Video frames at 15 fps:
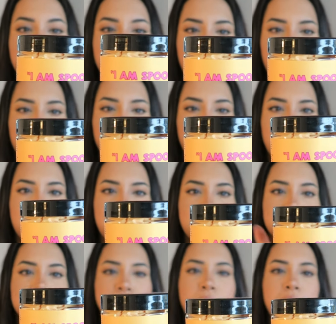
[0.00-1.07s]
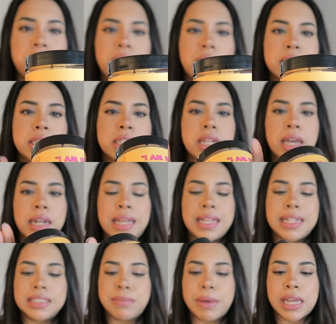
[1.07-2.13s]
shaving cream. It was £5.99. It
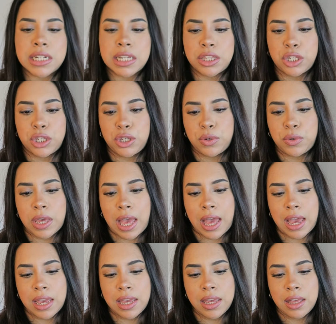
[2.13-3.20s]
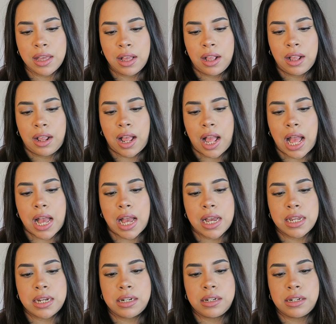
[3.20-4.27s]
is made in the UK,
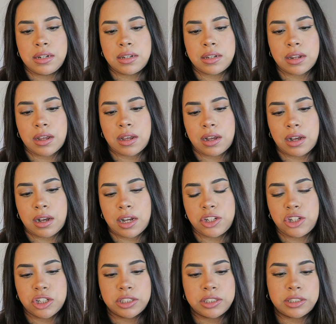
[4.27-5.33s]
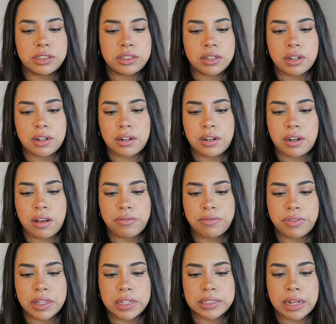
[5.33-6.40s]
and I just
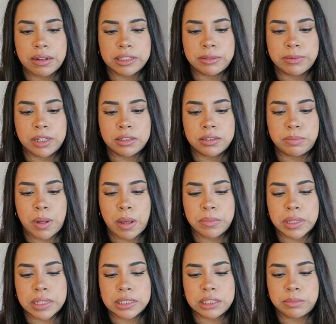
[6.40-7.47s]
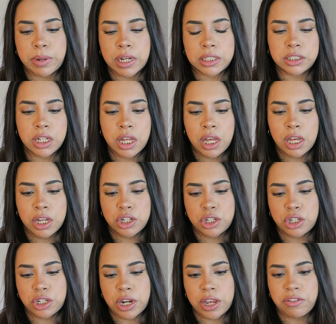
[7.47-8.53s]
love this, how it smells. Pumpkin spice
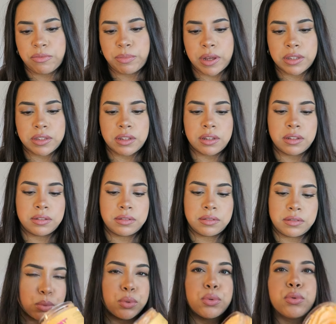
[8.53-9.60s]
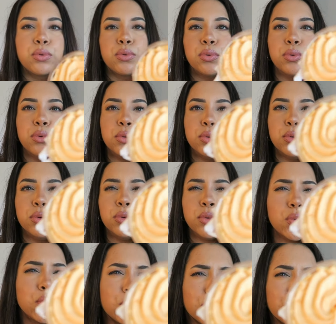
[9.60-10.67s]
shave butter.
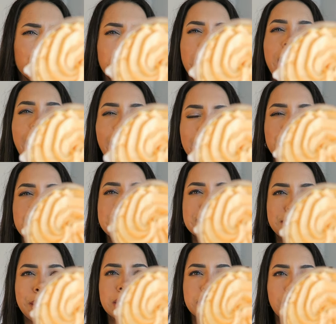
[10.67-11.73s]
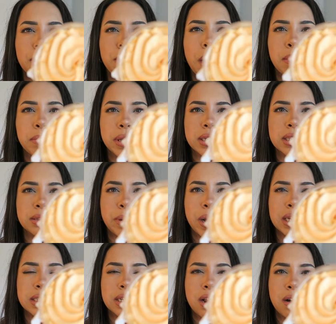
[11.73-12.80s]
Ooh, that actually smells like a pumpkin
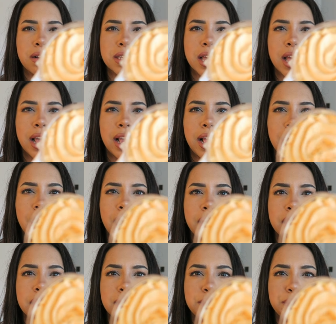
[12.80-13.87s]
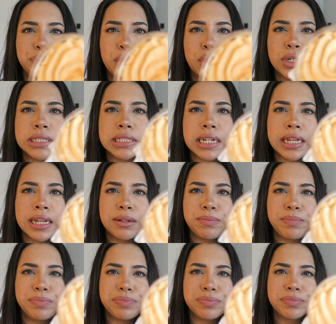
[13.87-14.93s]
spice latte. Like
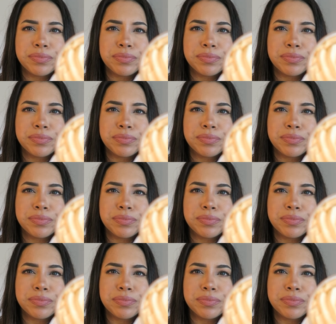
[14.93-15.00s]
honestly,